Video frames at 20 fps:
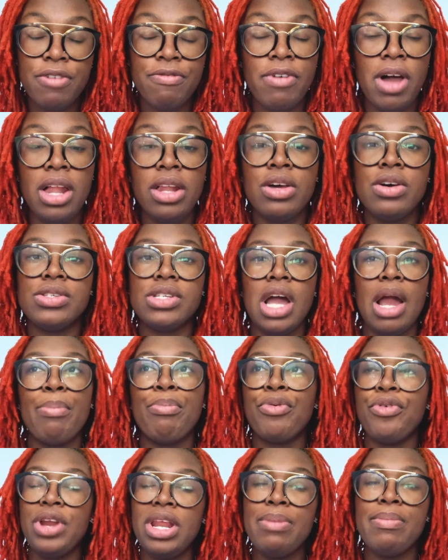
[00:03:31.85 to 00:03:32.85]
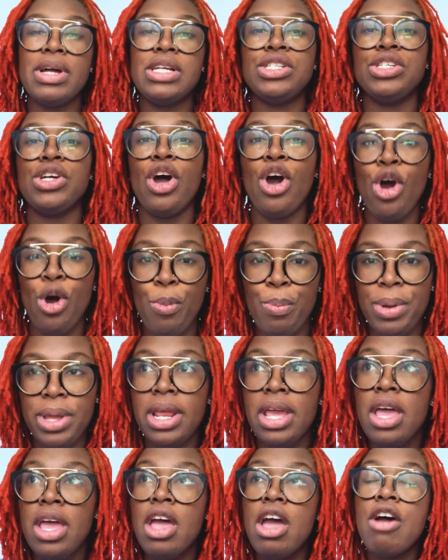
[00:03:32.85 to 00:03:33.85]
your follicles are pretty much open.